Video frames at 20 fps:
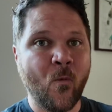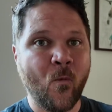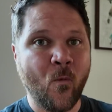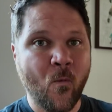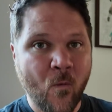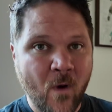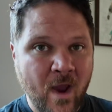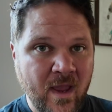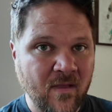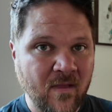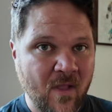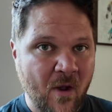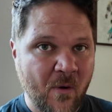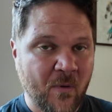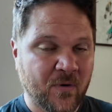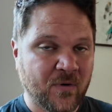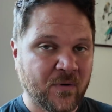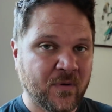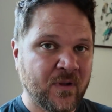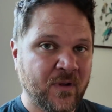way
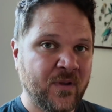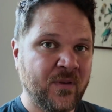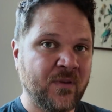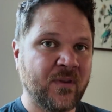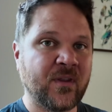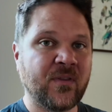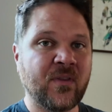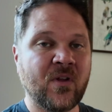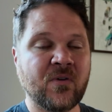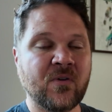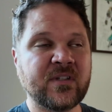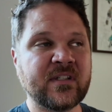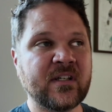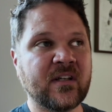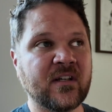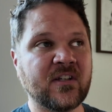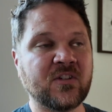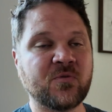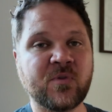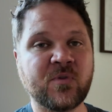lower than those
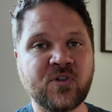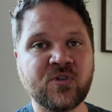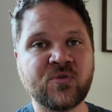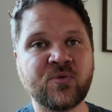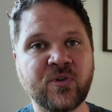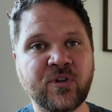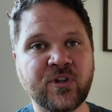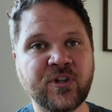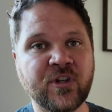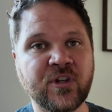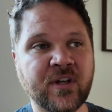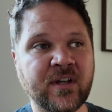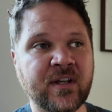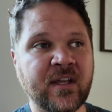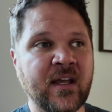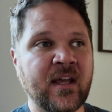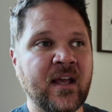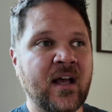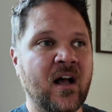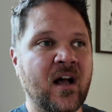cities, which is really good.
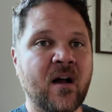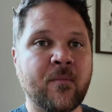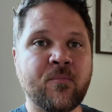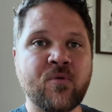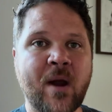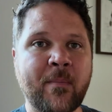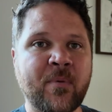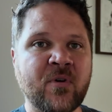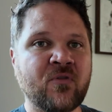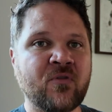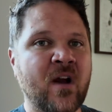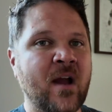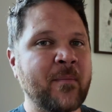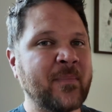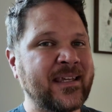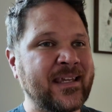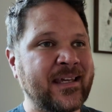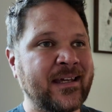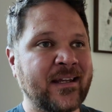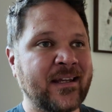Property crime,
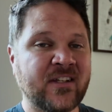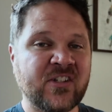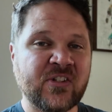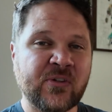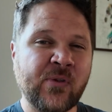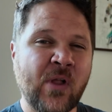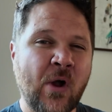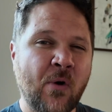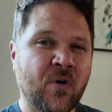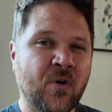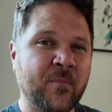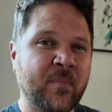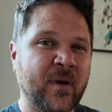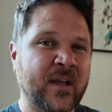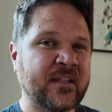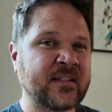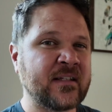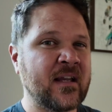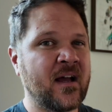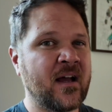again, it's lower, but
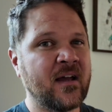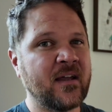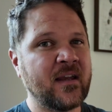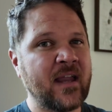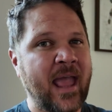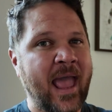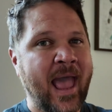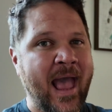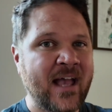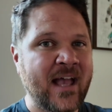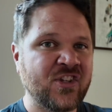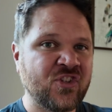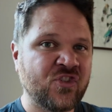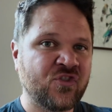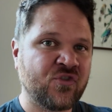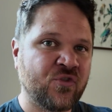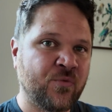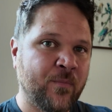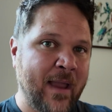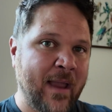it's not as
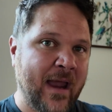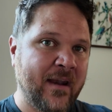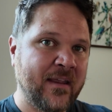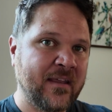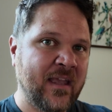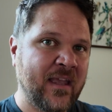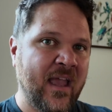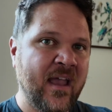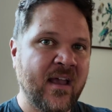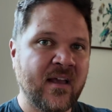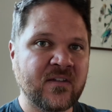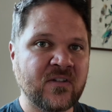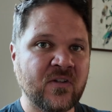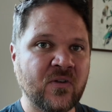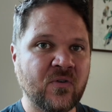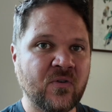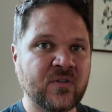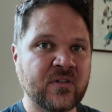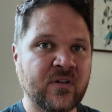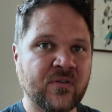dramatic as
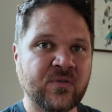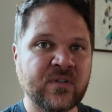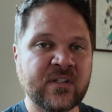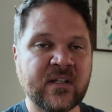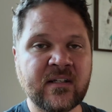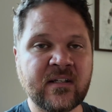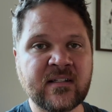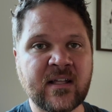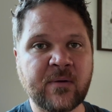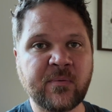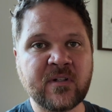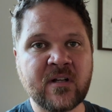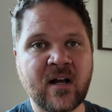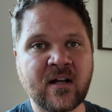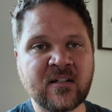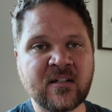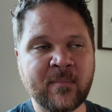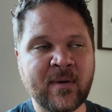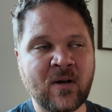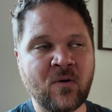those other cities that we
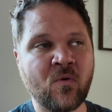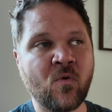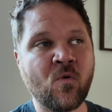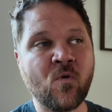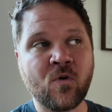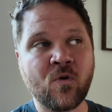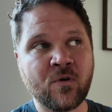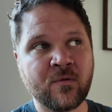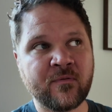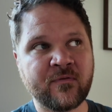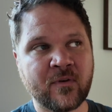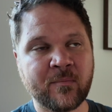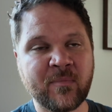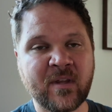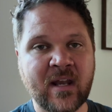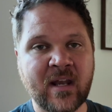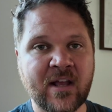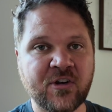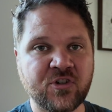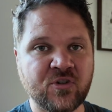talked about or from the
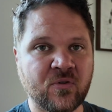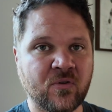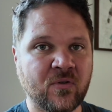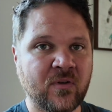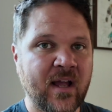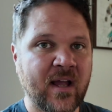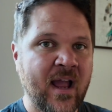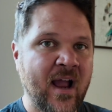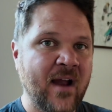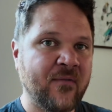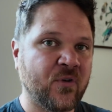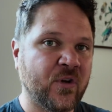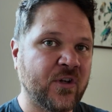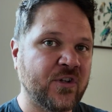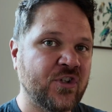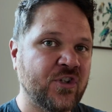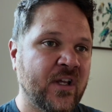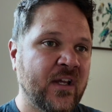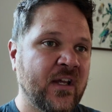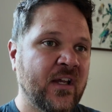national
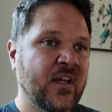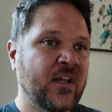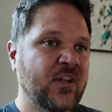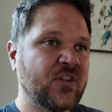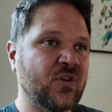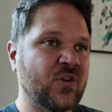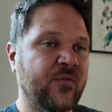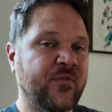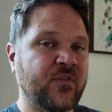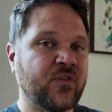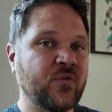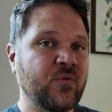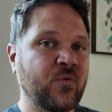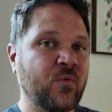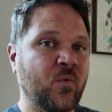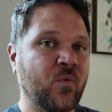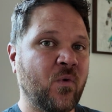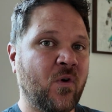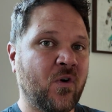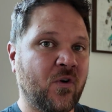average. So if
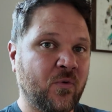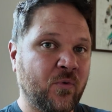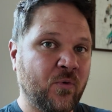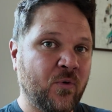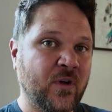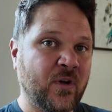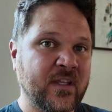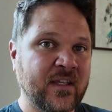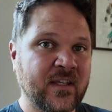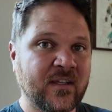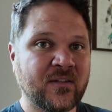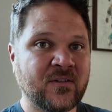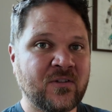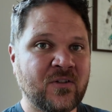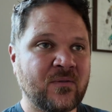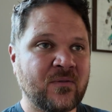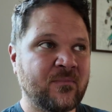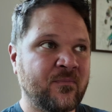you are looking